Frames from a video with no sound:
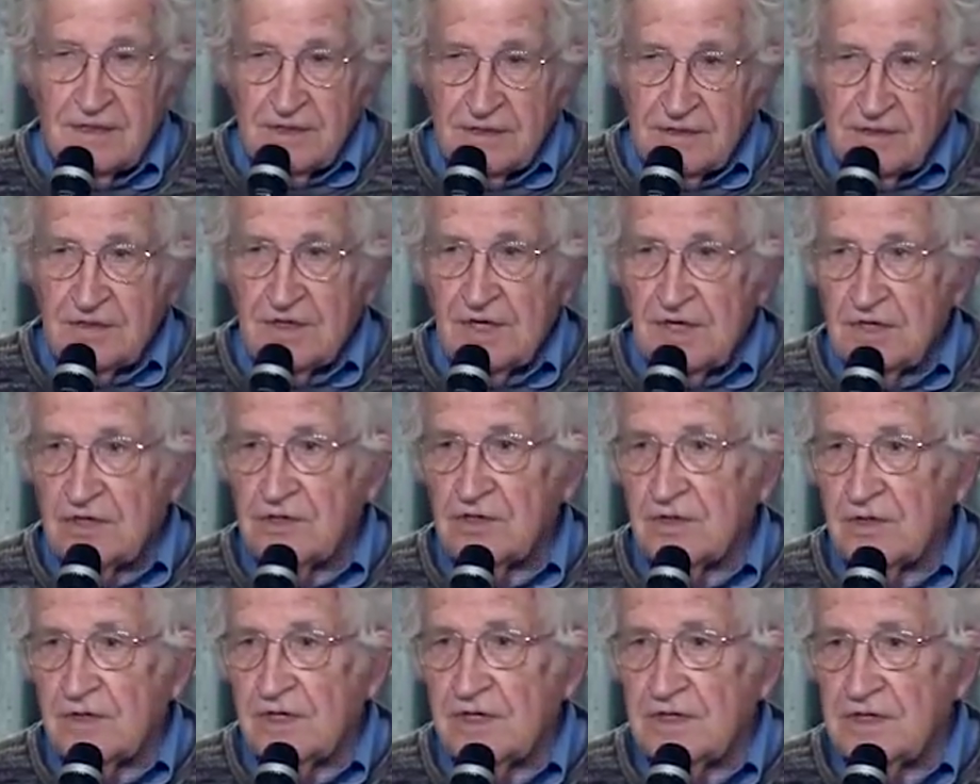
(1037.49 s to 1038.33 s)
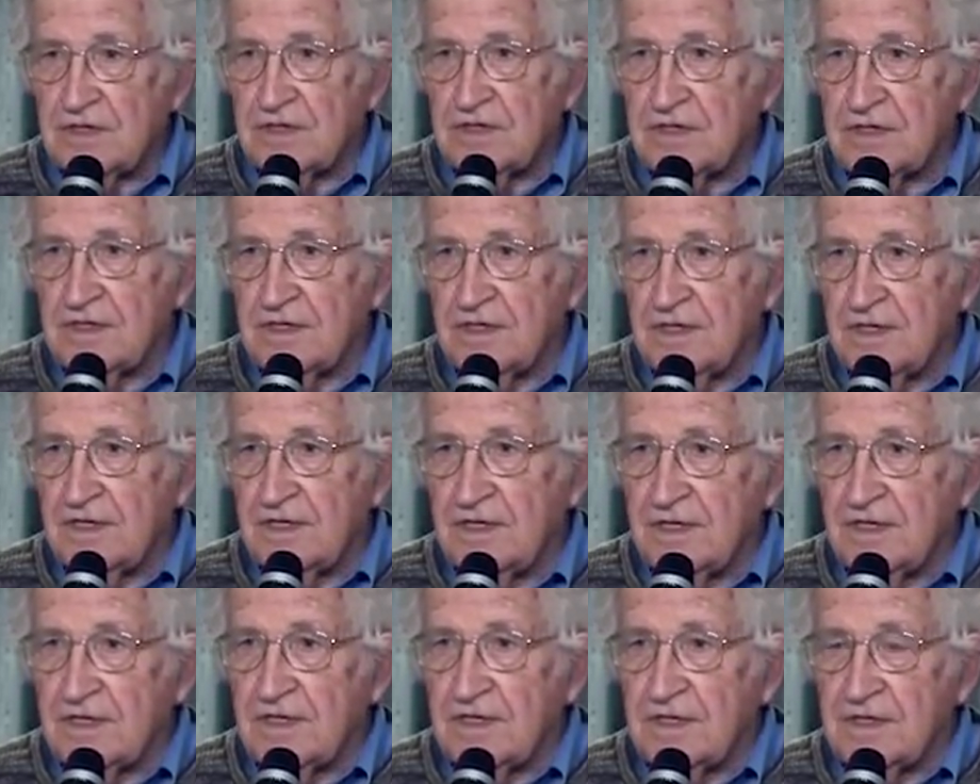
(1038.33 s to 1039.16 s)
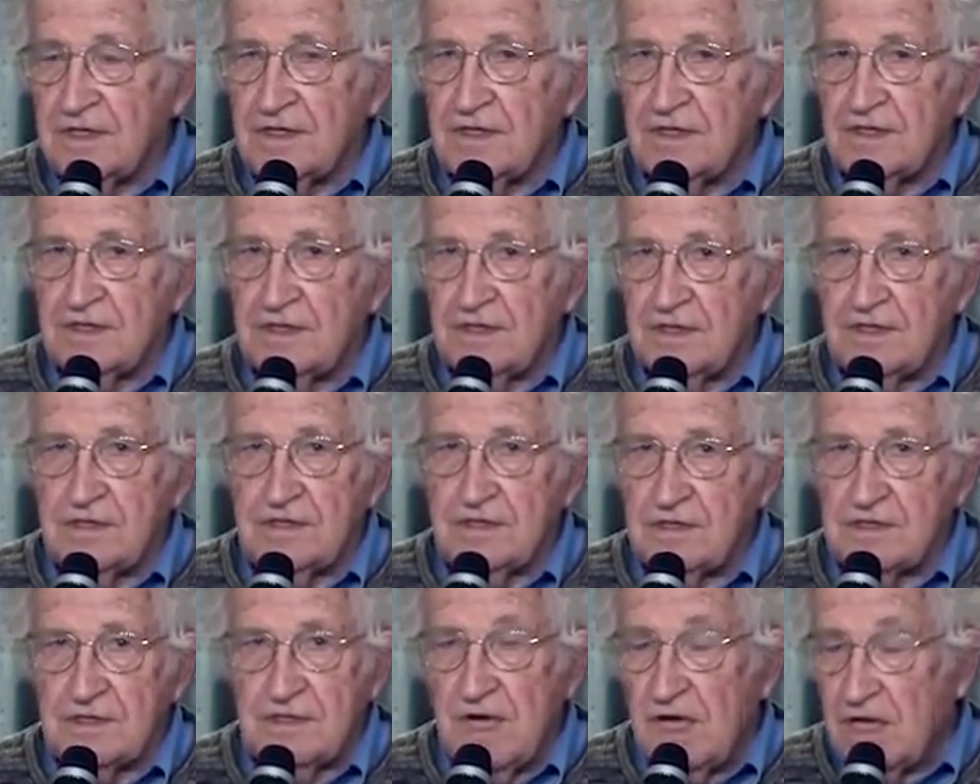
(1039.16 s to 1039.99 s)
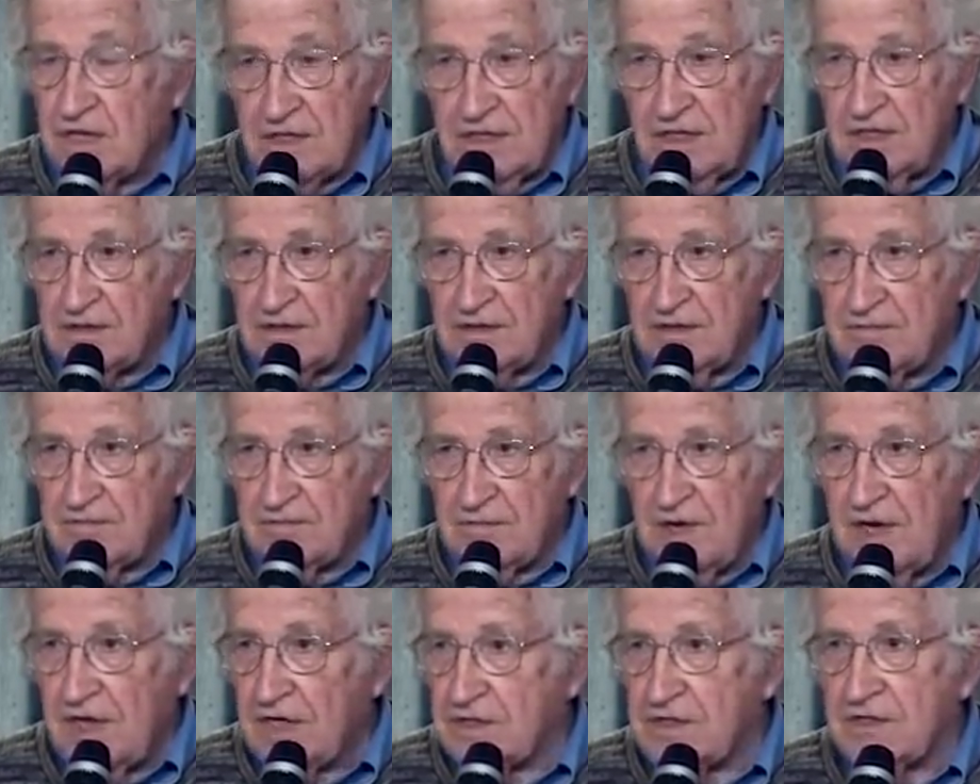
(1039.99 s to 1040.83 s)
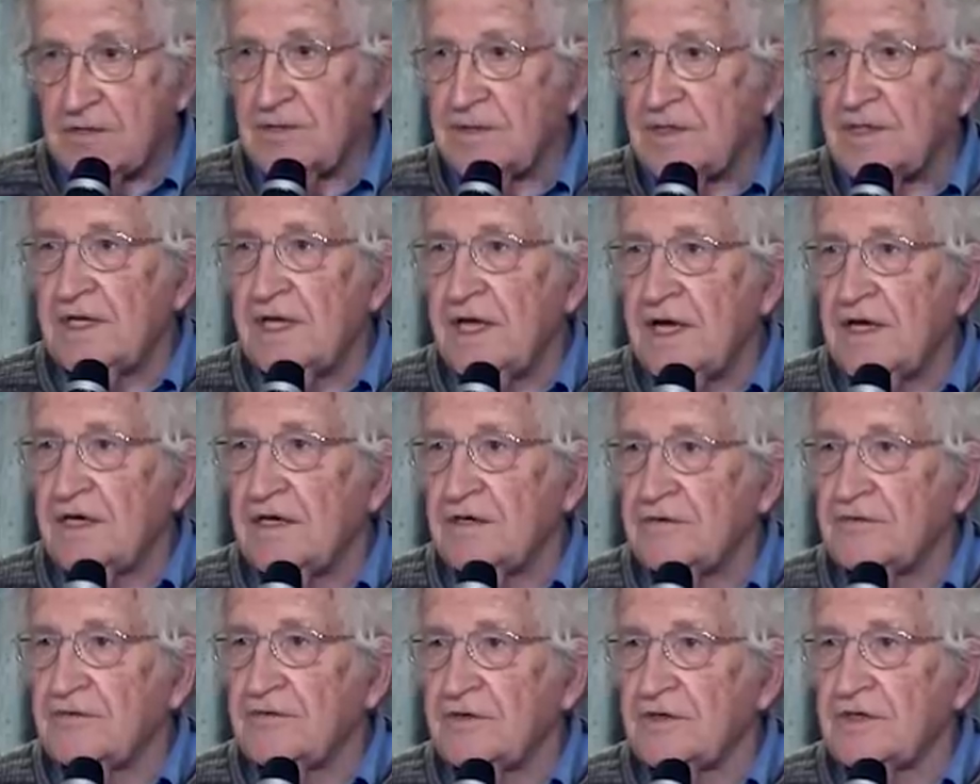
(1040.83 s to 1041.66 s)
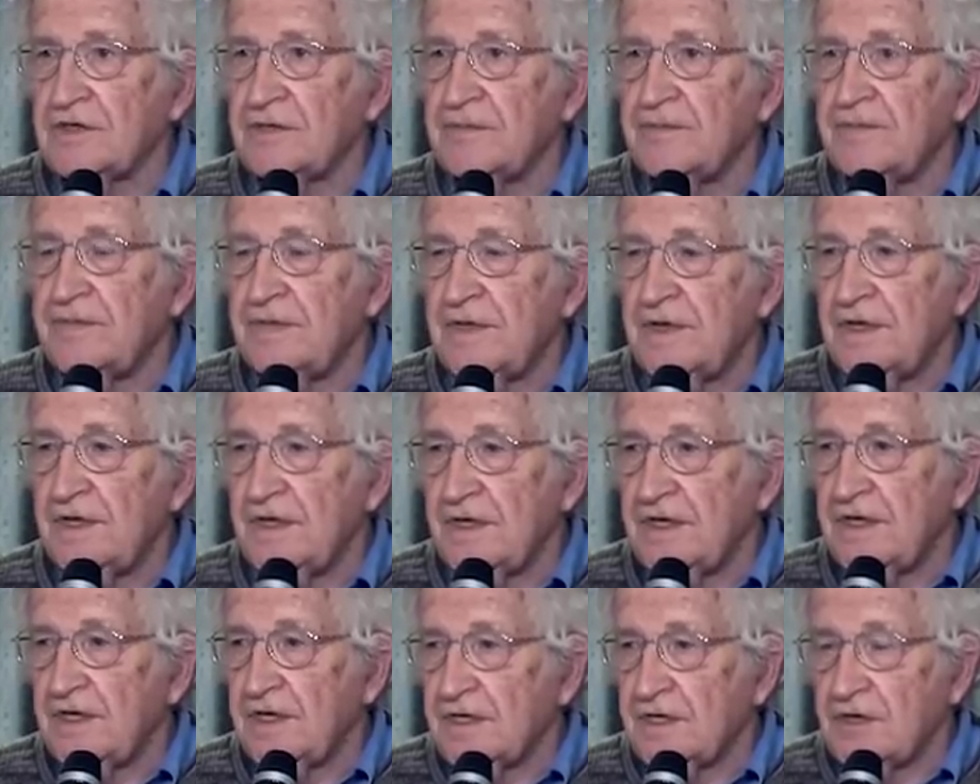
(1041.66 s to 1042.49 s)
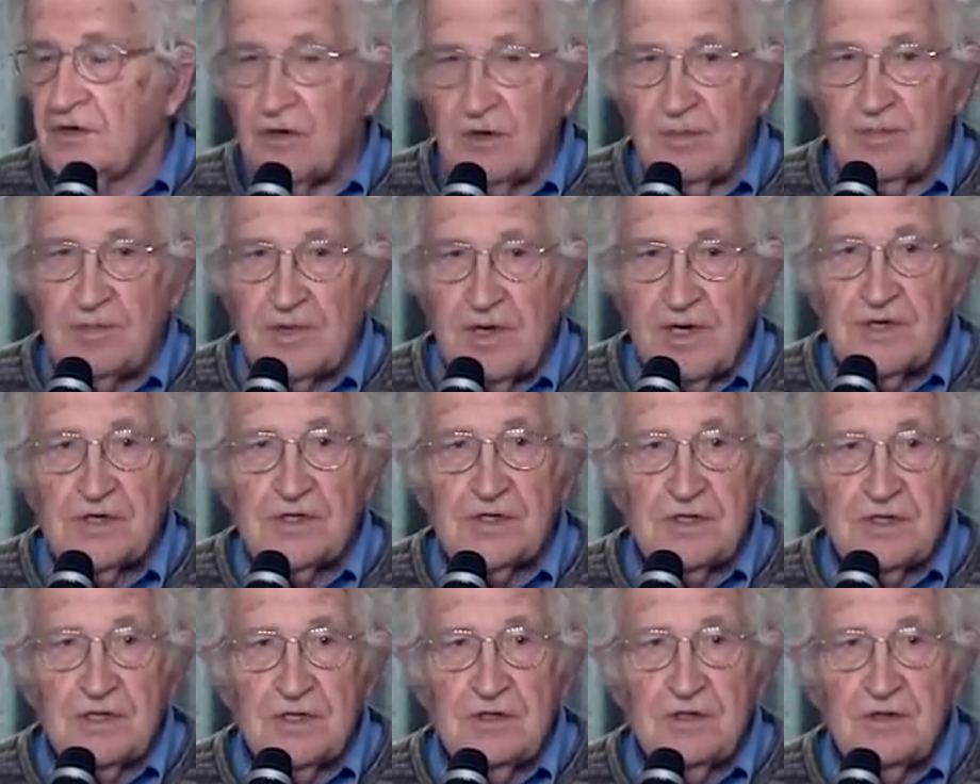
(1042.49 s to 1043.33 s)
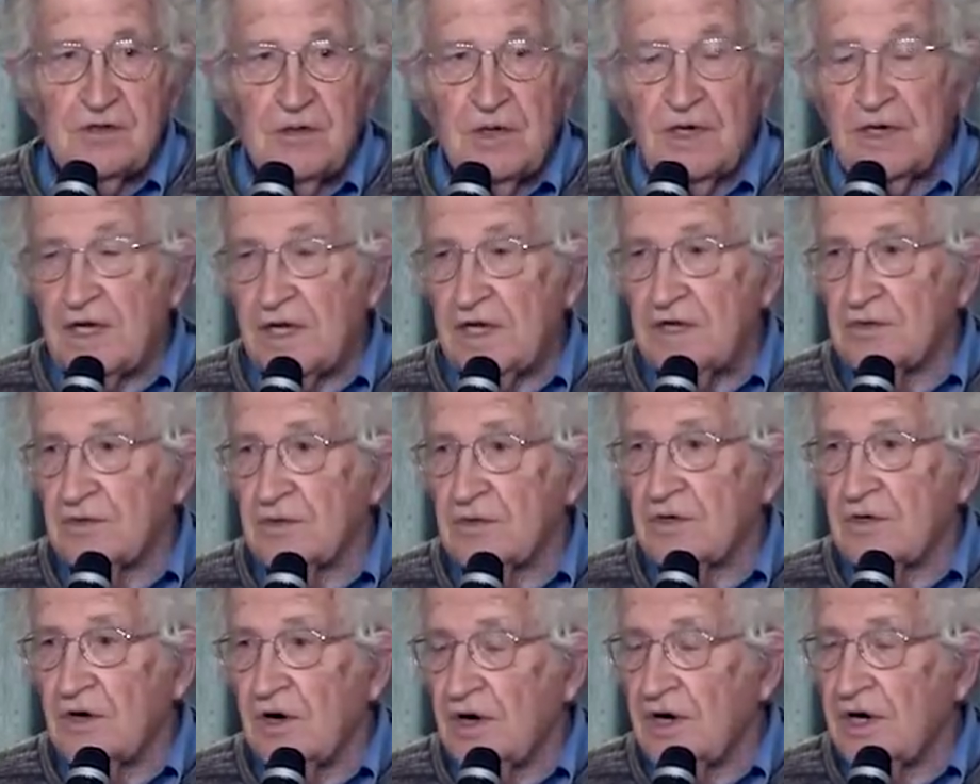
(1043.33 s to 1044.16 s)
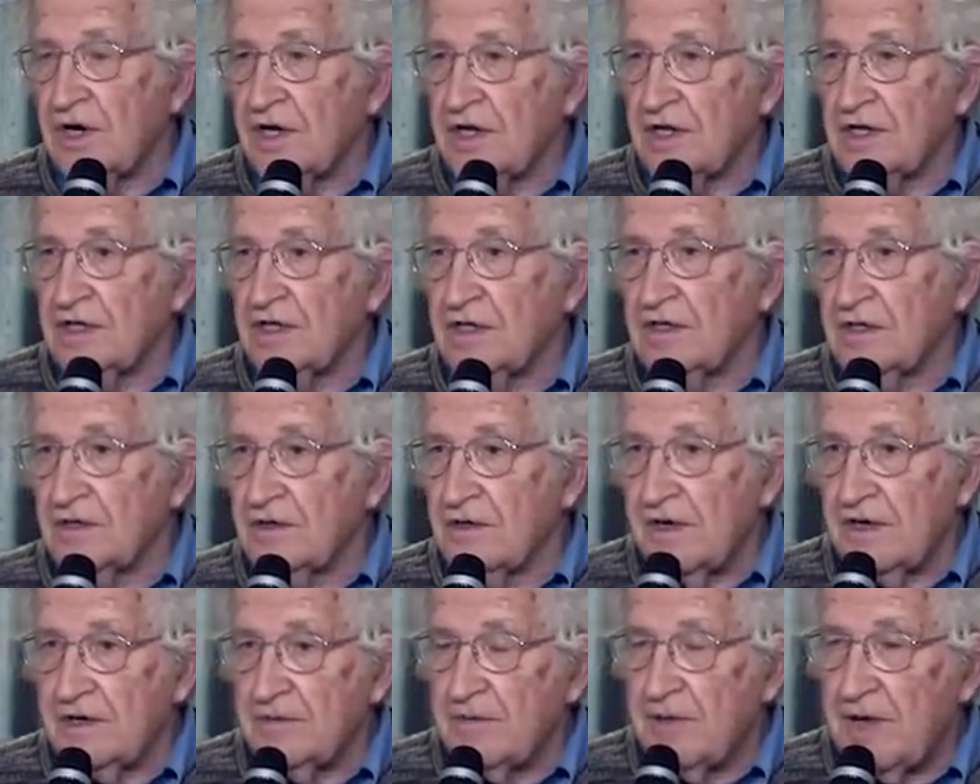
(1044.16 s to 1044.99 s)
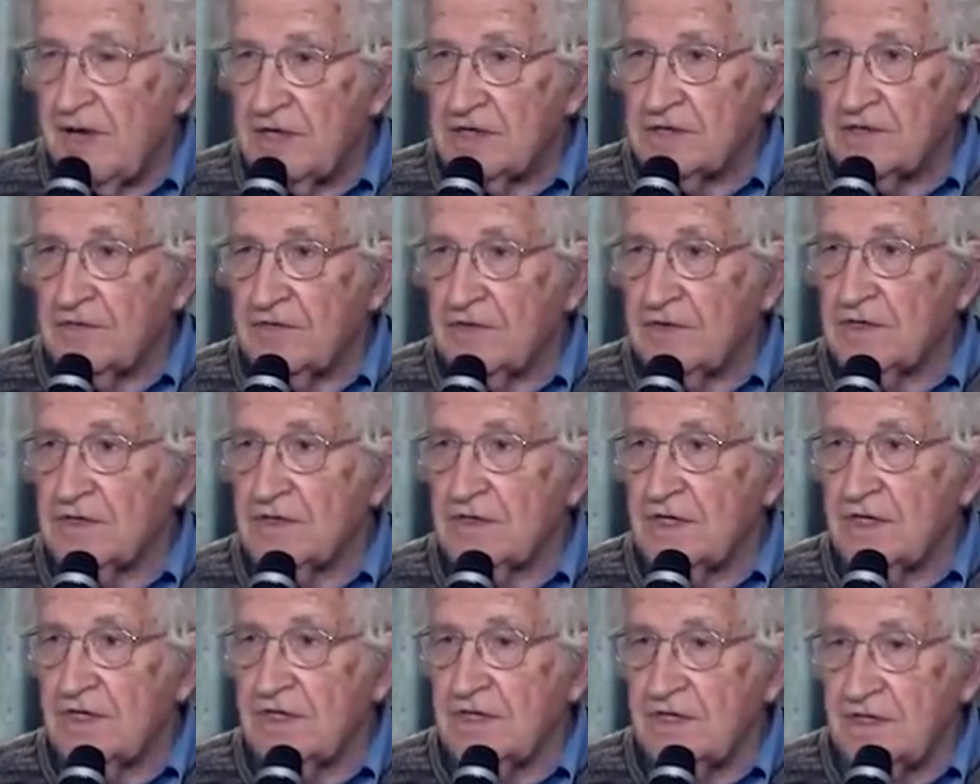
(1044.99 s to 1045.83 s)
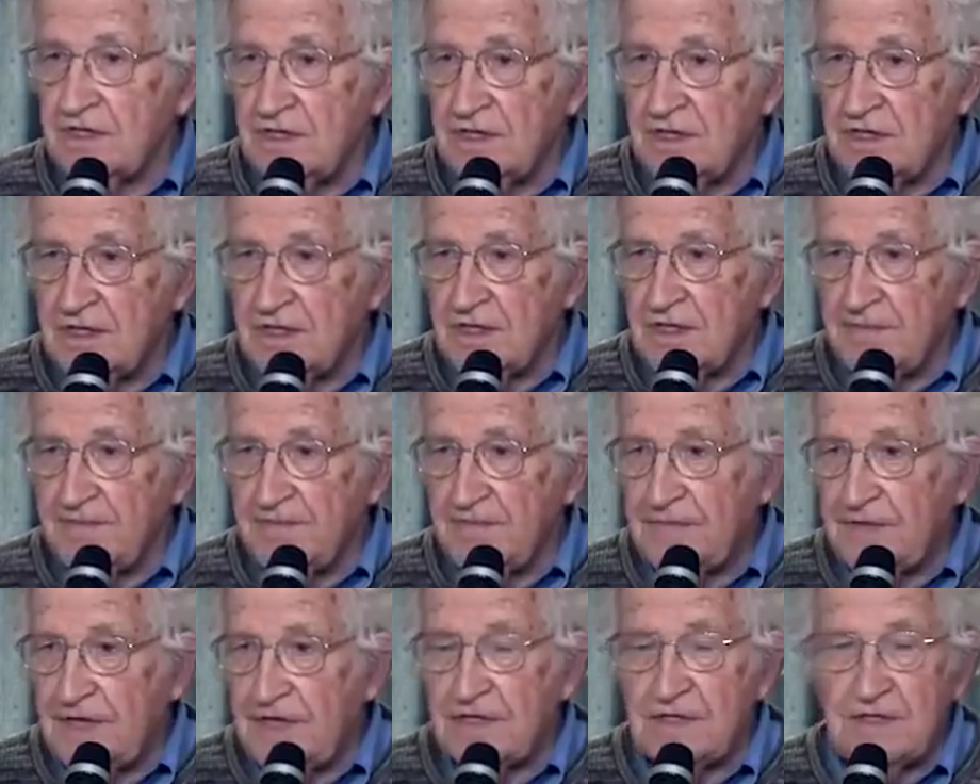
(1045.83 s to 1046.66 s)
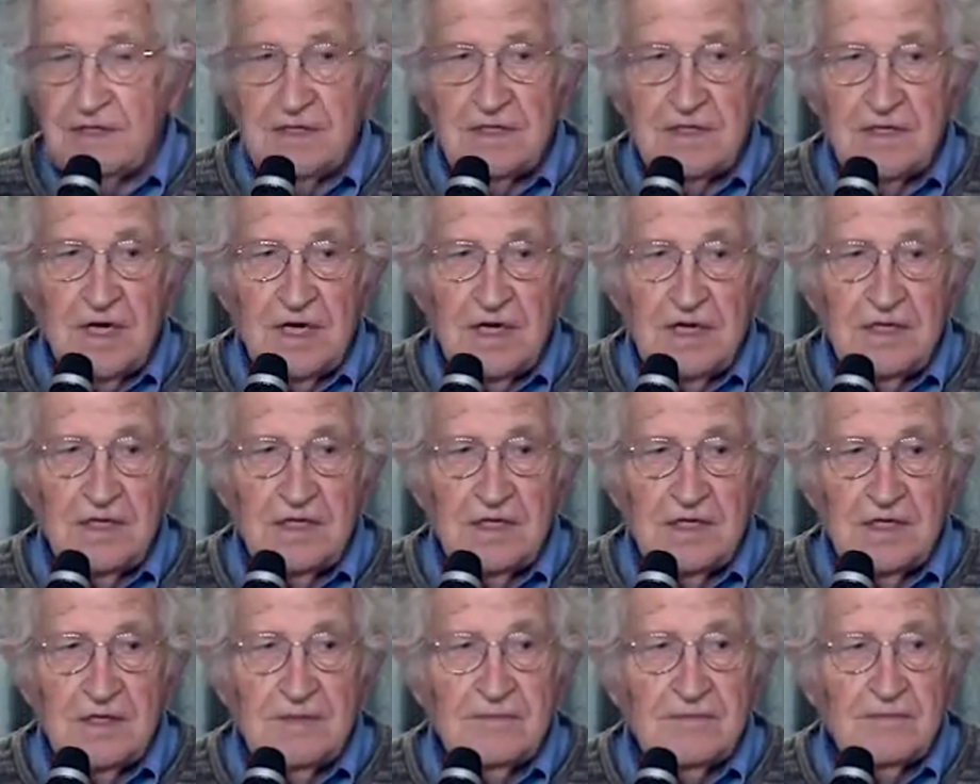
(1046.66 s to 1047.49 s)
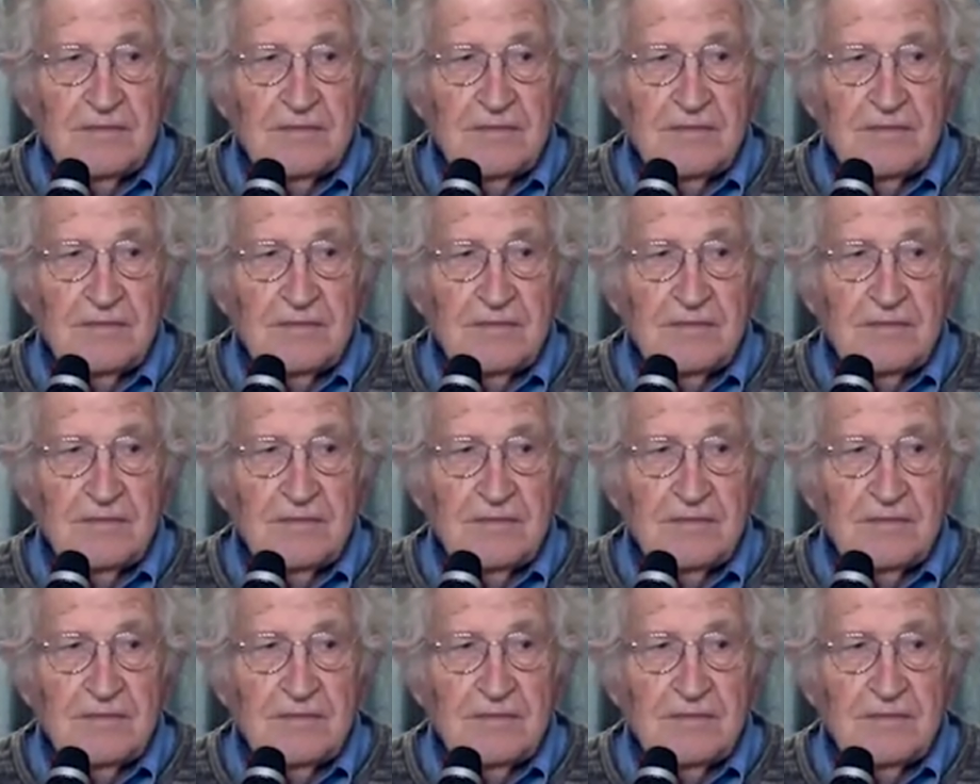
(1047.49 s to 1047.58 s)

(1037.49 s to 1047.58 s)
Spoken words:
centuries. It's not possible now for a corporation to do what Andrew Carnegie, the great pacifist, did in 1890.